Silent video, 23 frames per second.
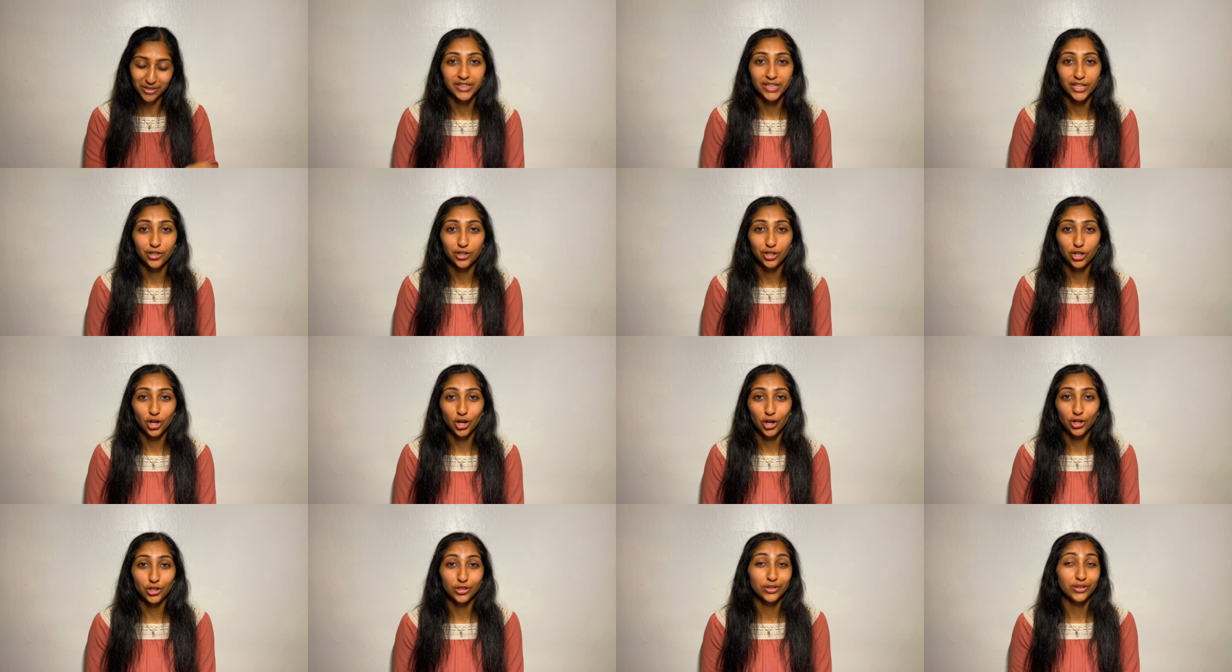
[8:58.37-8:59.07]
There
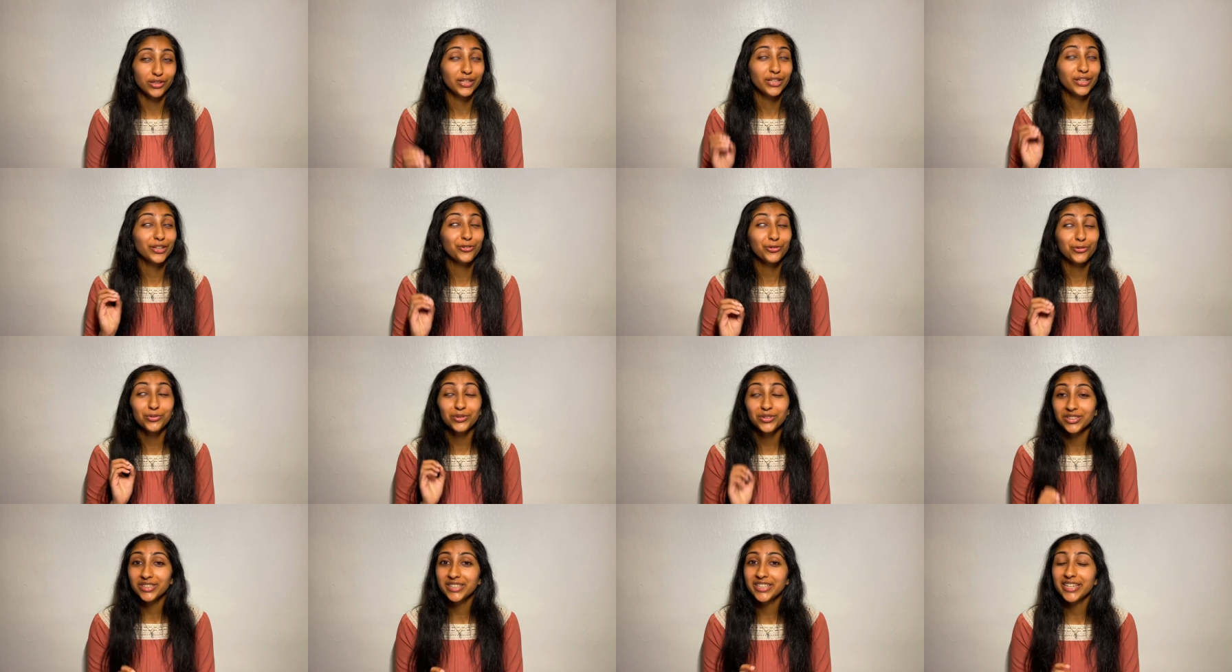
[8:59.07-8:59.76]
are
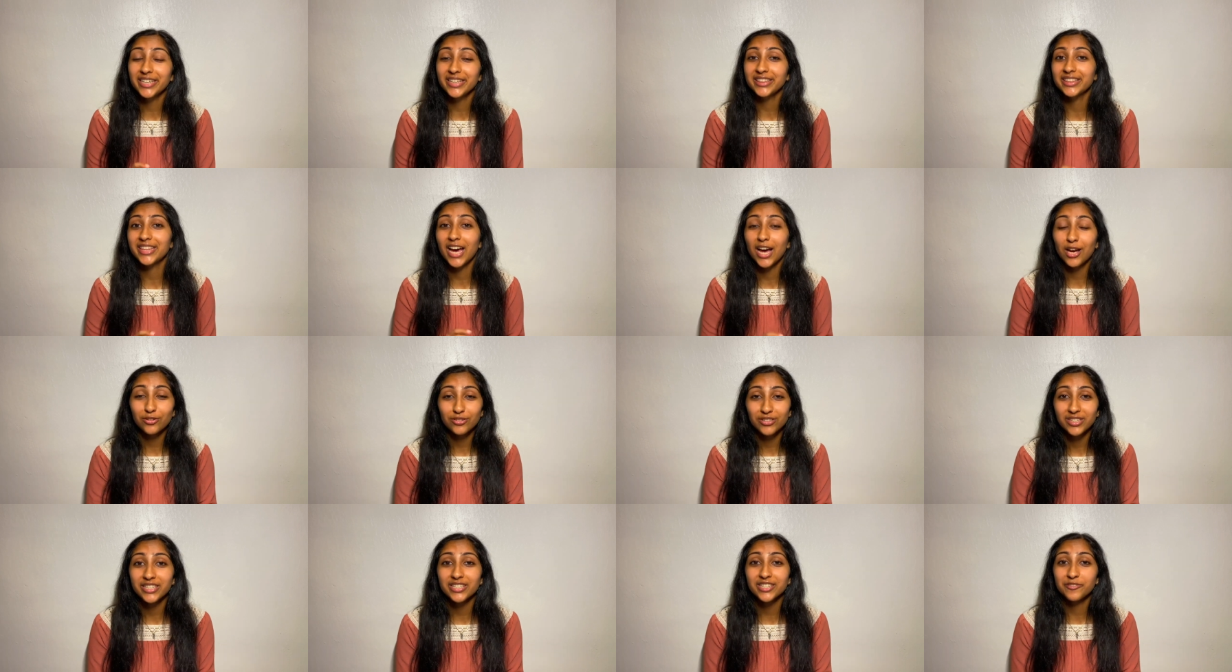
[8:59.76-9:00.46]
literally
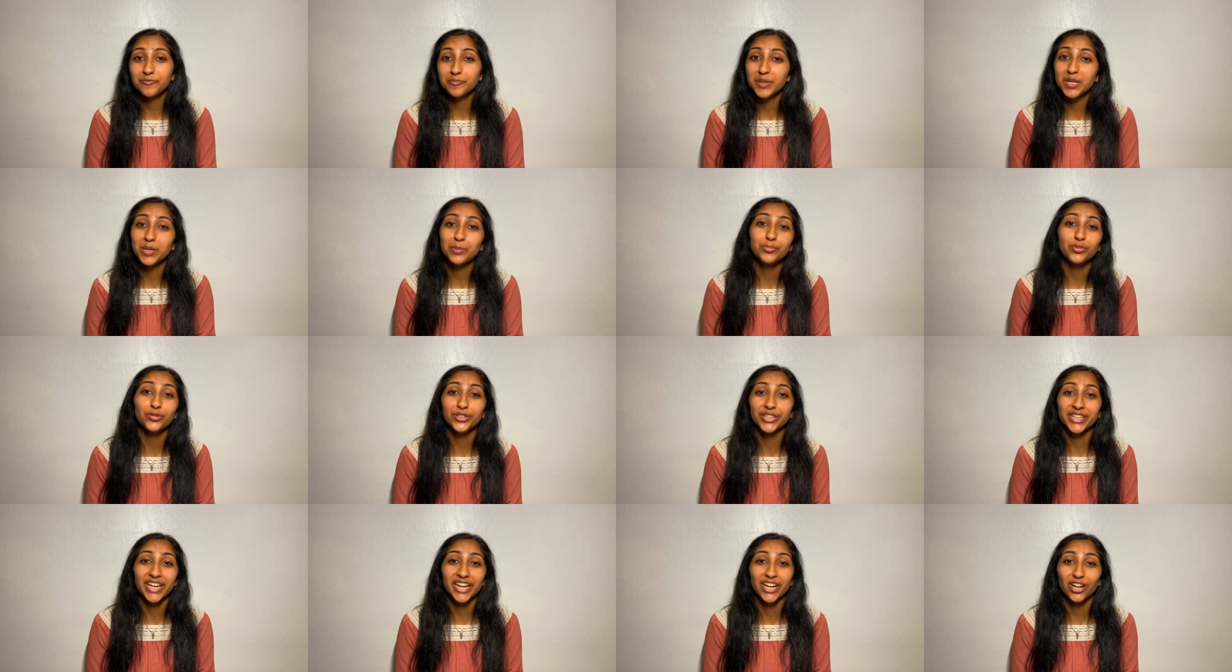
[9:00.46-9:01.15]
thousands of people
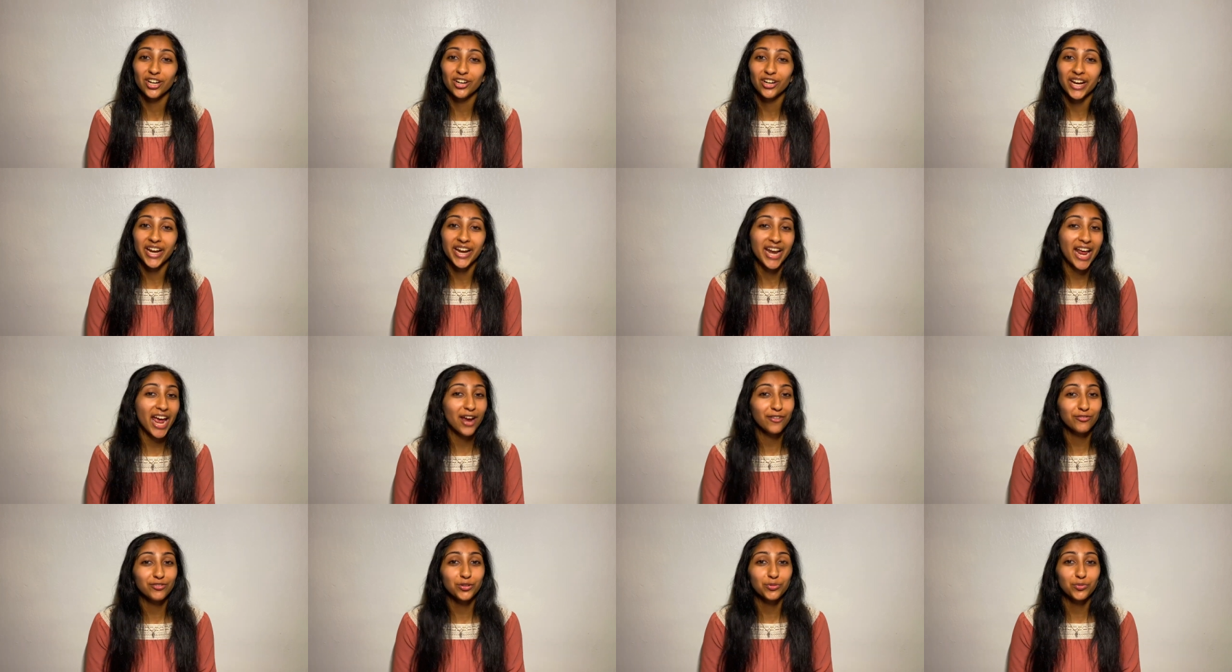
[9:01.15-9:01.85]
there and
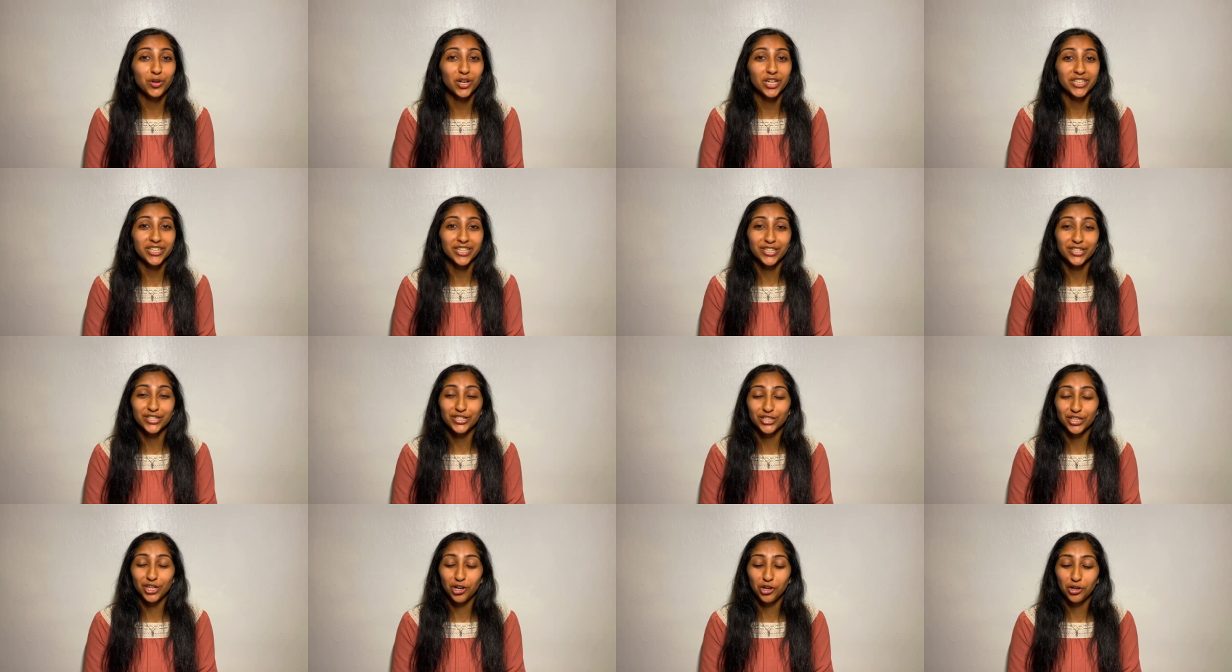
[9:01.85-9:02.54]
everyone is
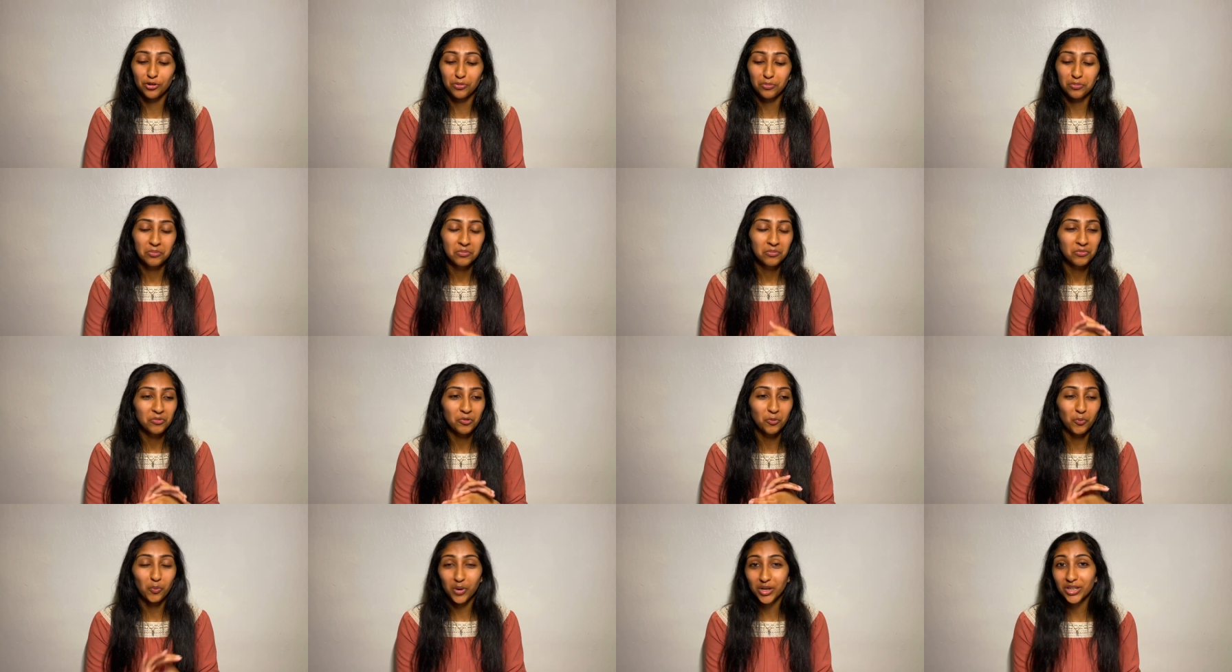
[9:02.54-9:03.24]
so
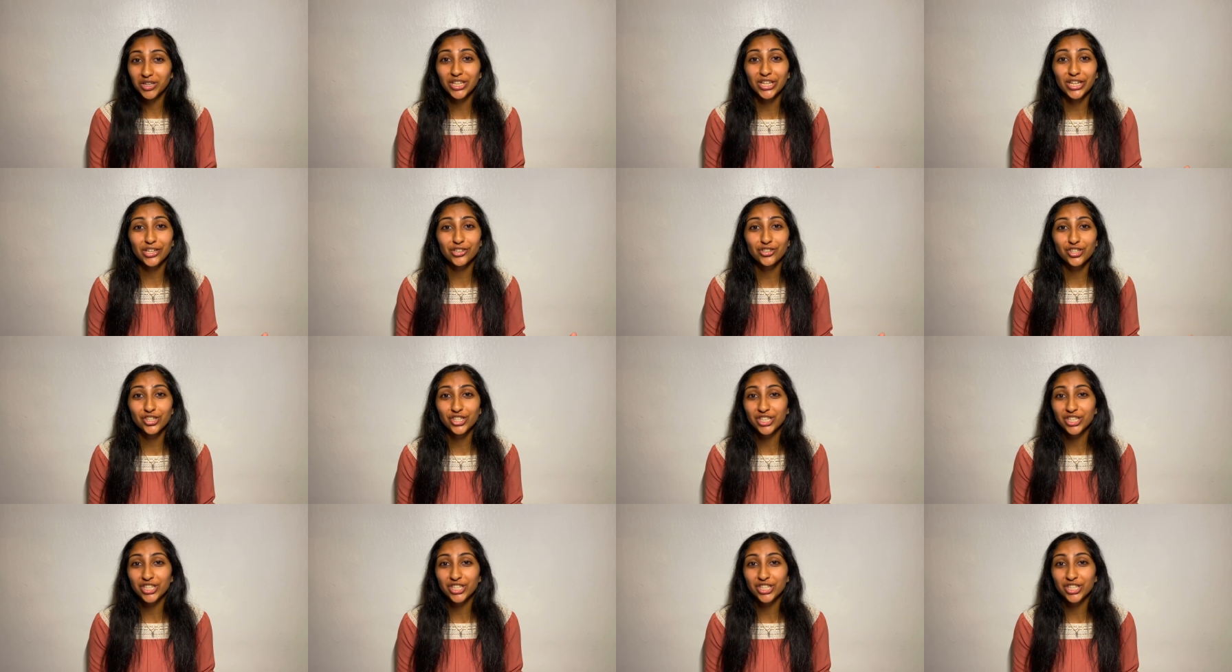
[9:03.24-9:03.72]
willing to